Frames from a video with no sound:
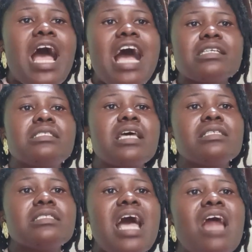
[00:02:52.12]

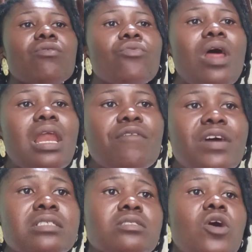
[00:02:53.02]
access and
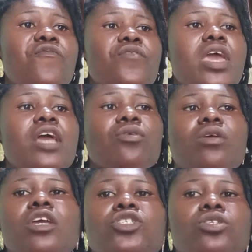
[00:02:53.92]
relevance of
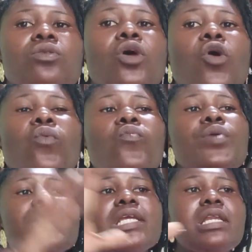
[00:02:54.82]
education
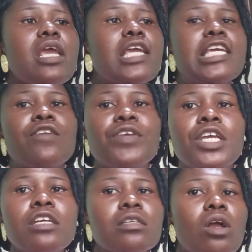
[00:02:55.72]
within a
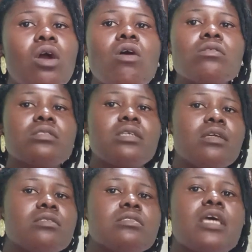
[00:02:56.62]
given
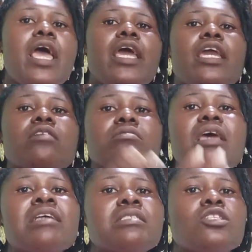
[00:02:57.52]
context. It
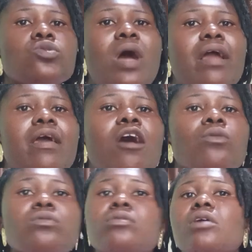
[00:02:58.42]
takes into
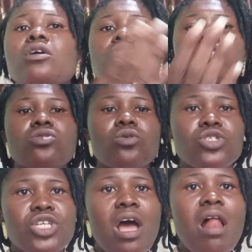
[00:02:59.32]
account
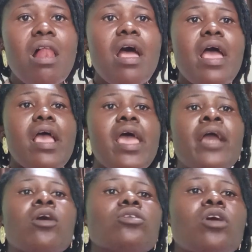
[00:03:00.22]
social,
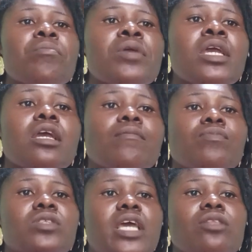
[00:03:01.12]
economic,
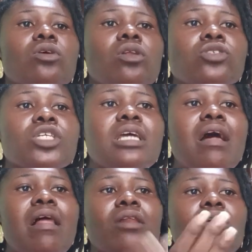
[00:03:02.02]
technological
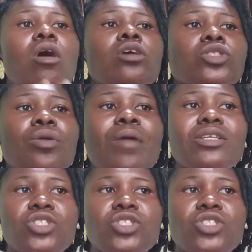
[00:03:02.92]
and cultural